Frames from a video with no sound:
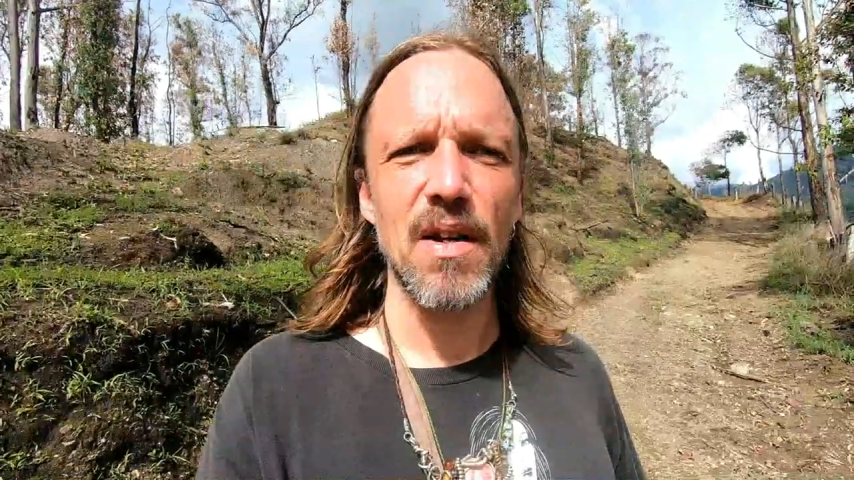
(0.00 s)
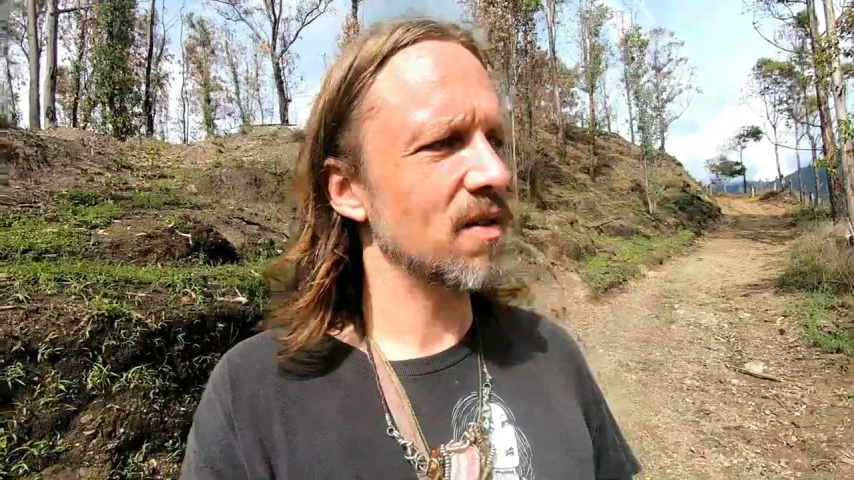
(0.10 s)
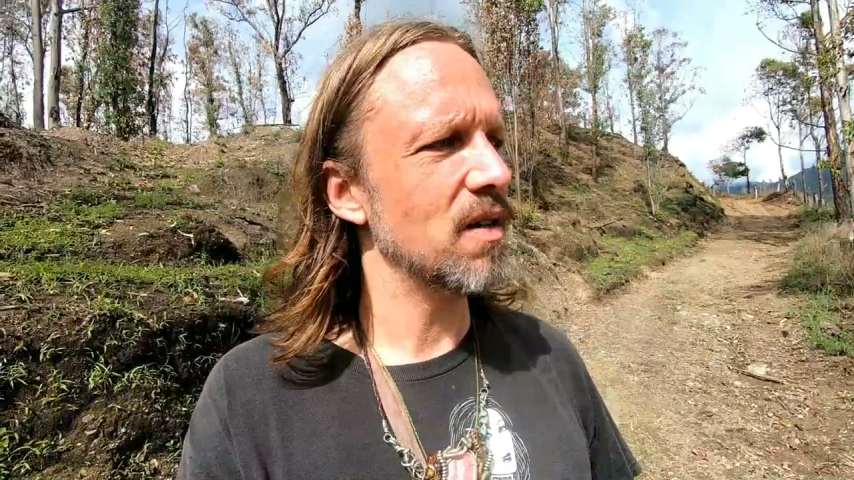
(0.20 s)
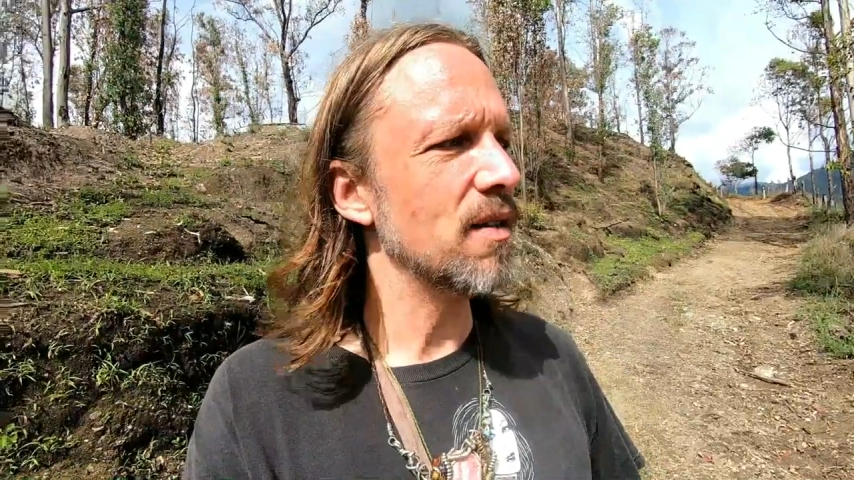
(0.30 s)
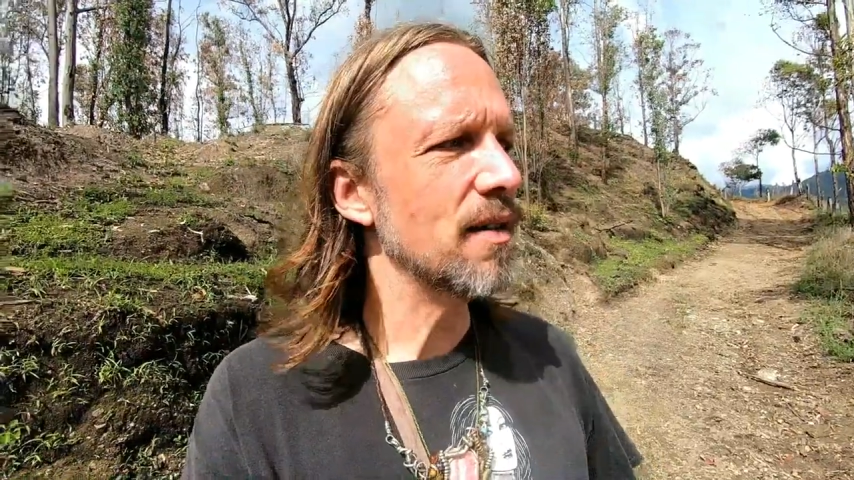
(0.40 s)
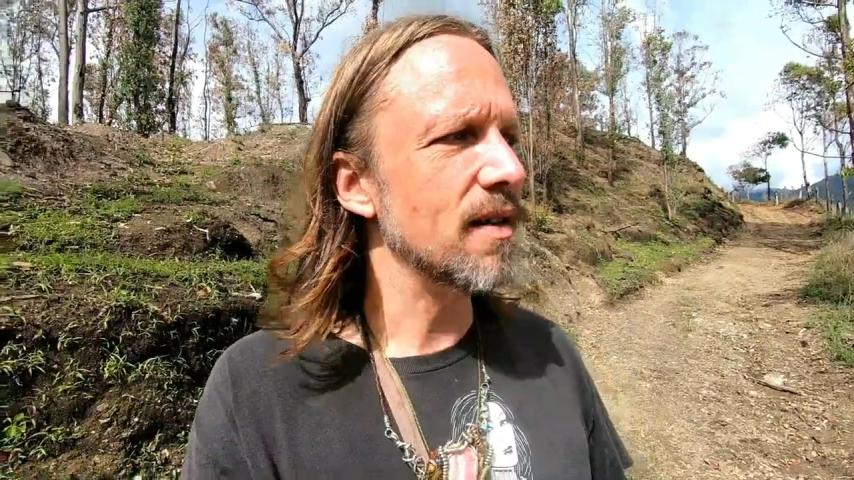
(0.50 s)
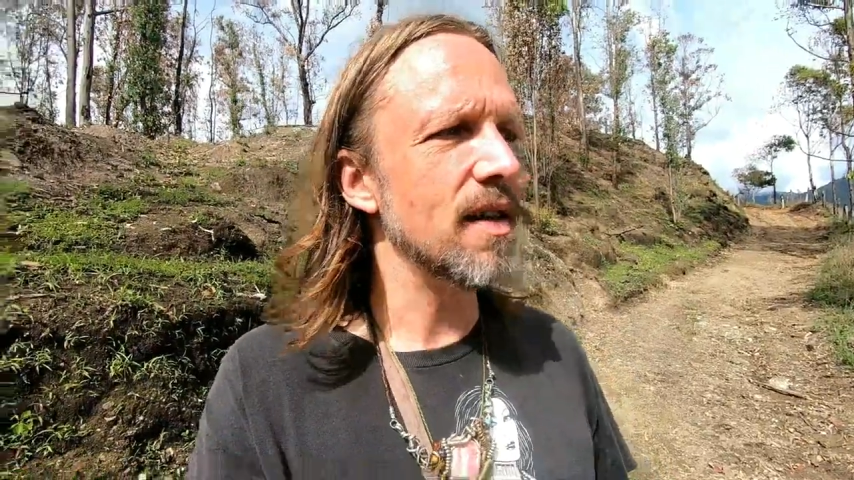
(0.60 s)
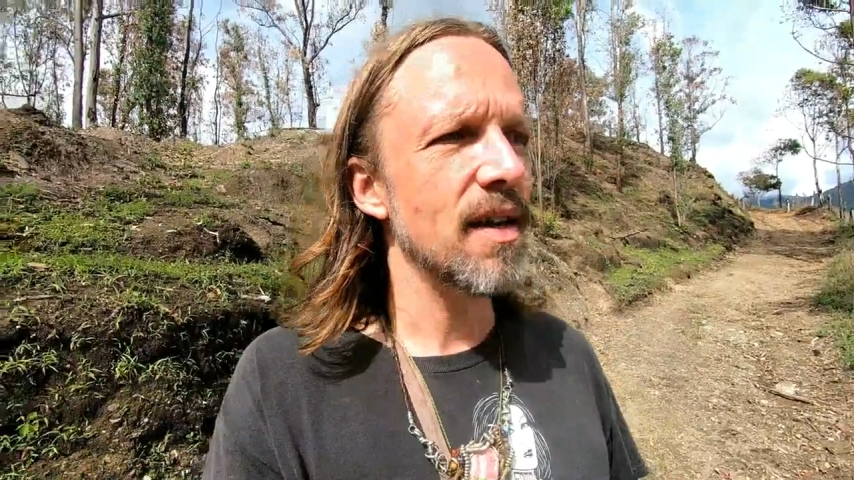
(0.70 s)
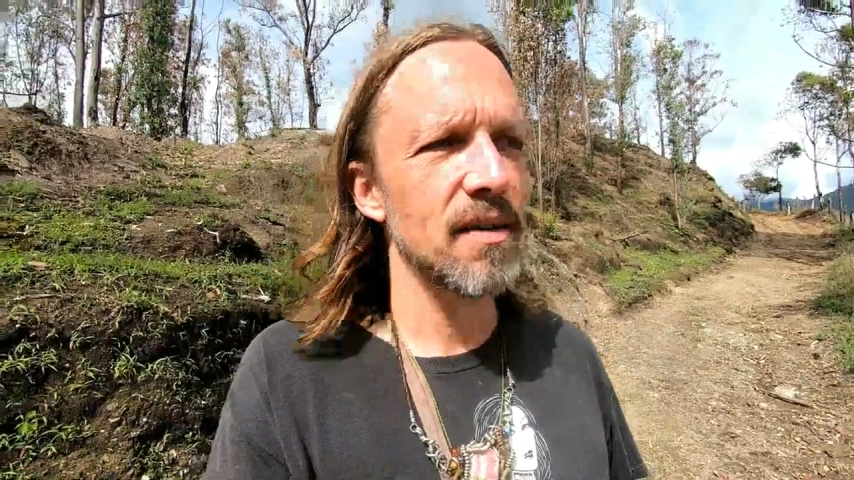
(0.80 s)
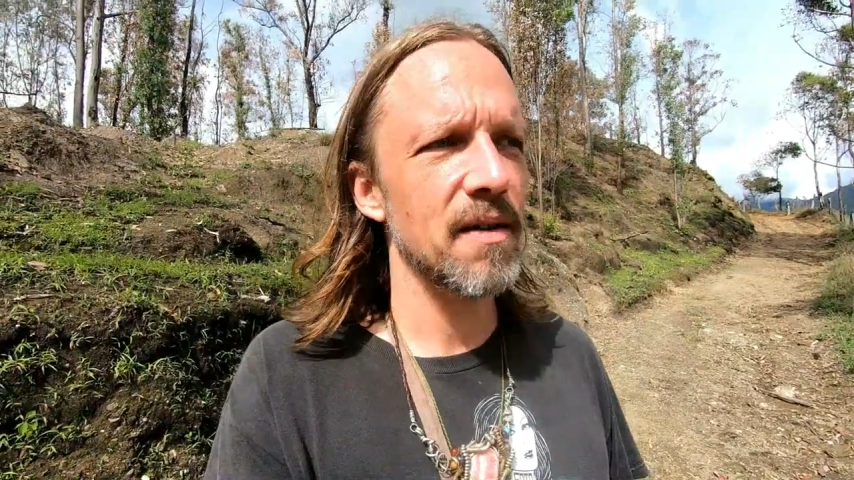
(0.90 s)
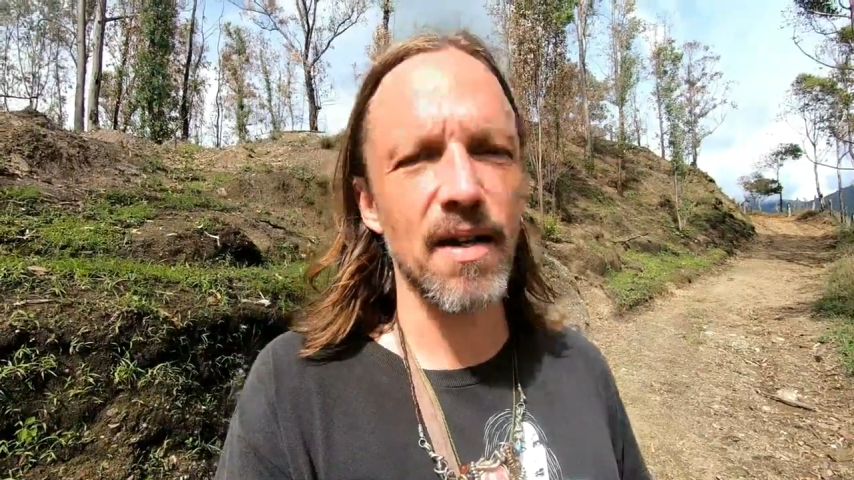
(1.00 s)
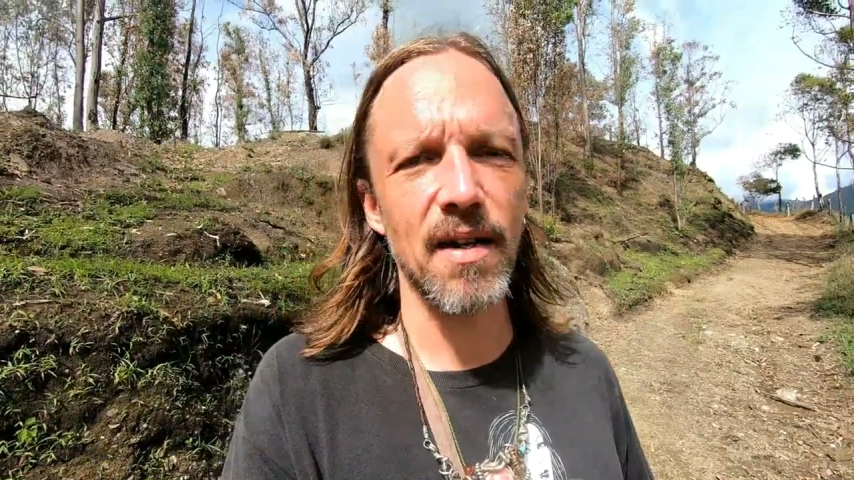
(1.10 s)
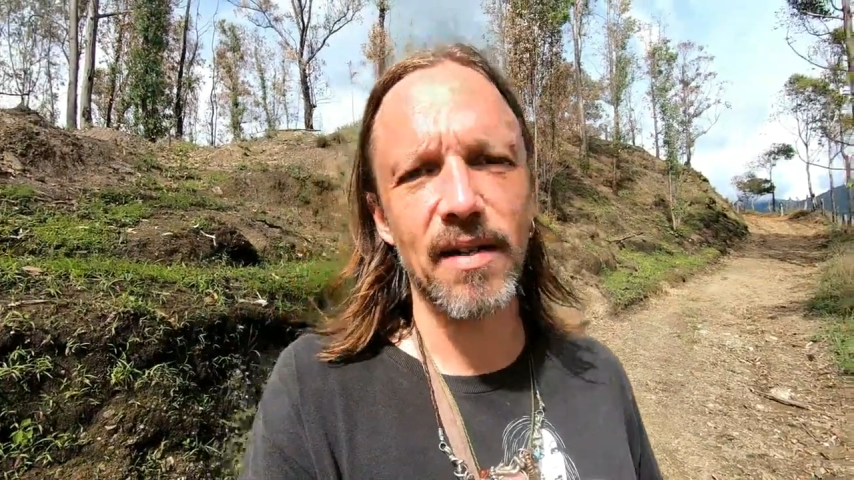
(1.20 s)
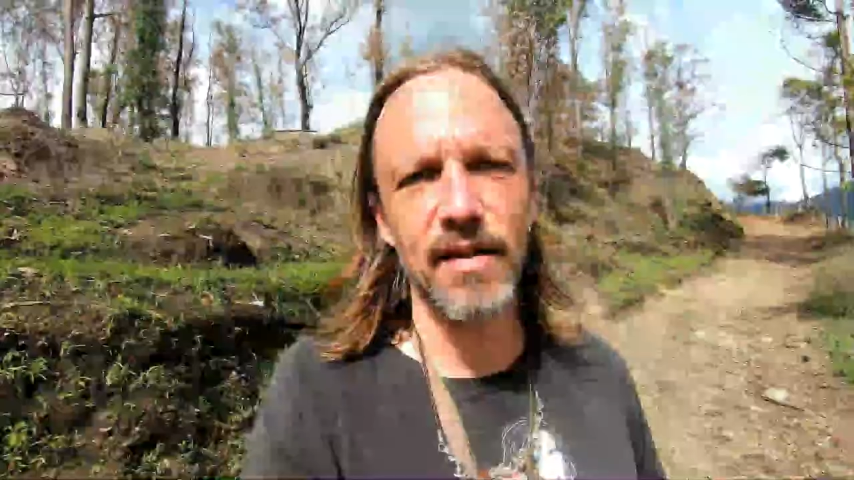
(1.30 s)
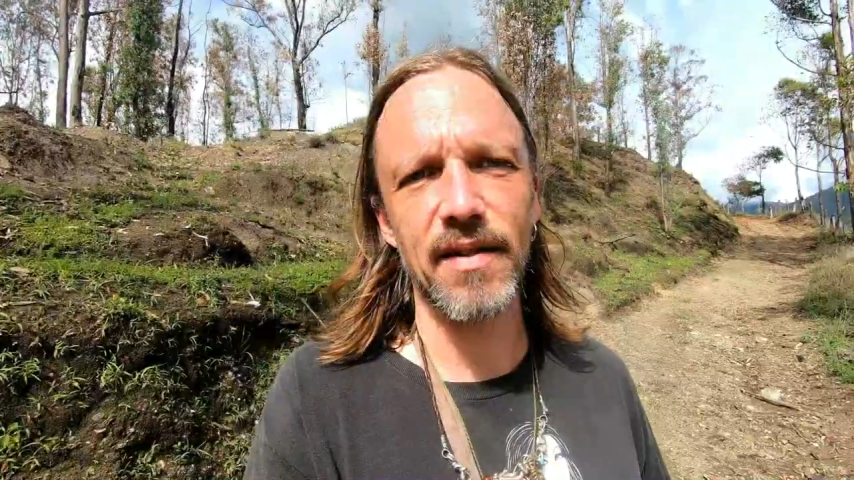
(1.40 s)
currently in an
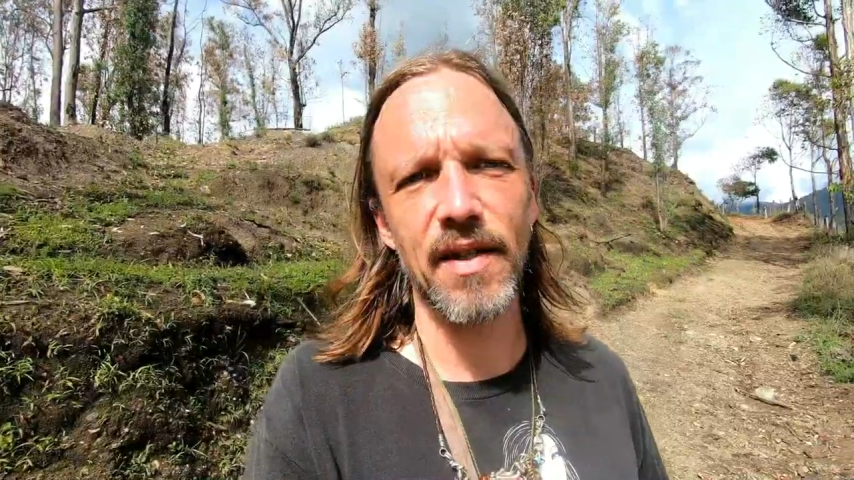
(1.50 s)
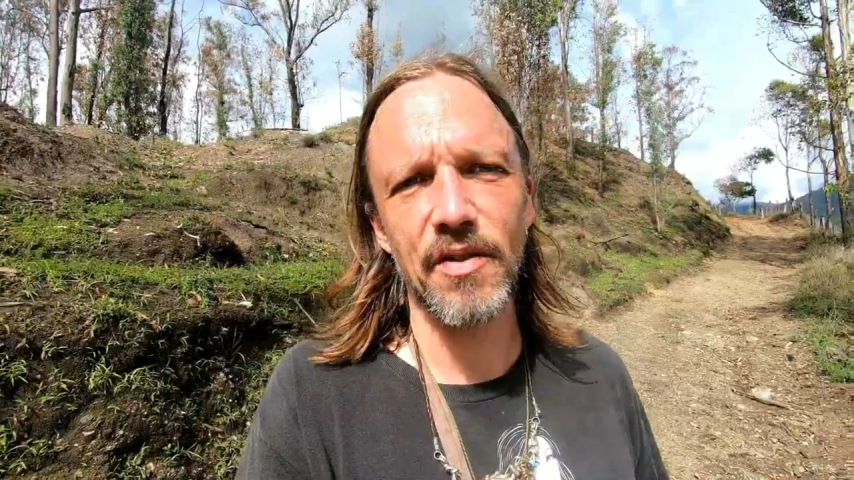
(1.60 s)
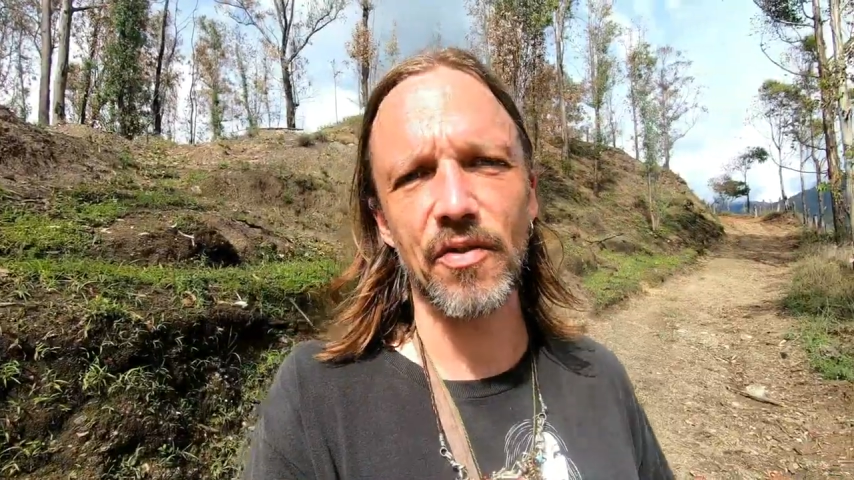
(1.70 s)
existential